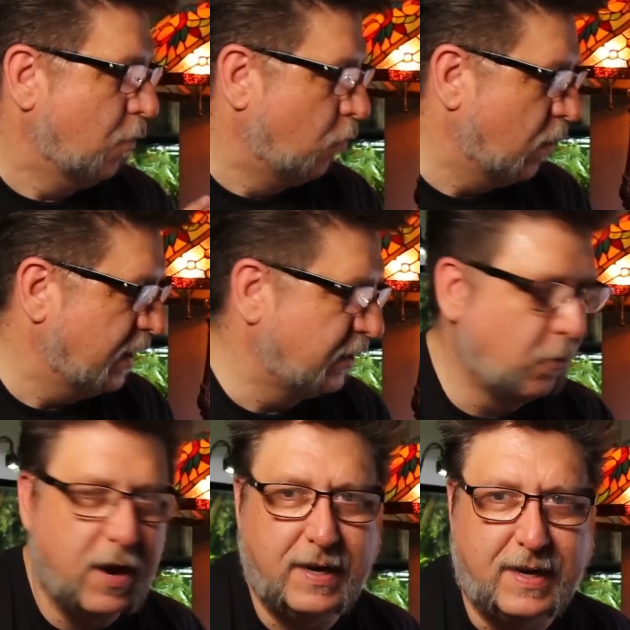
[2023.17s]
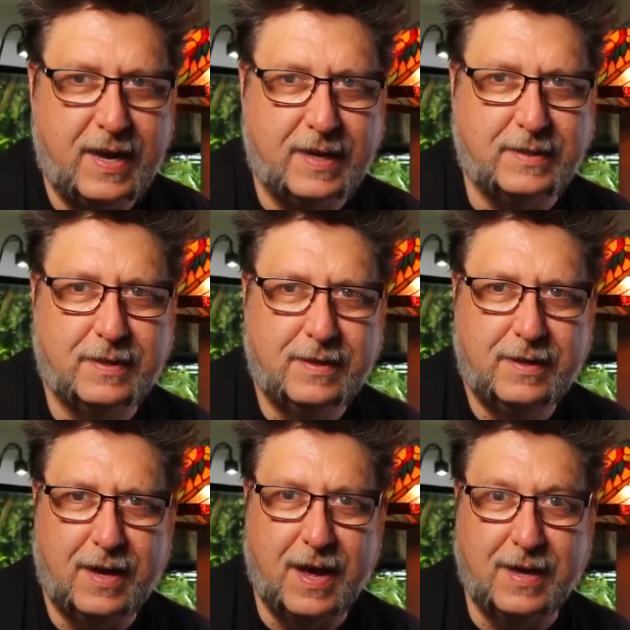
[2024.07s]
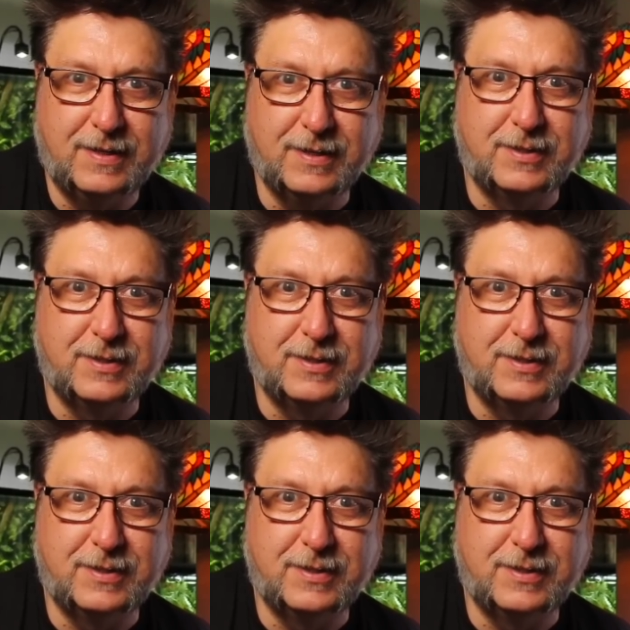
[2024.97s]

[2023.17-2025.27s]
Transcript: what a great kit to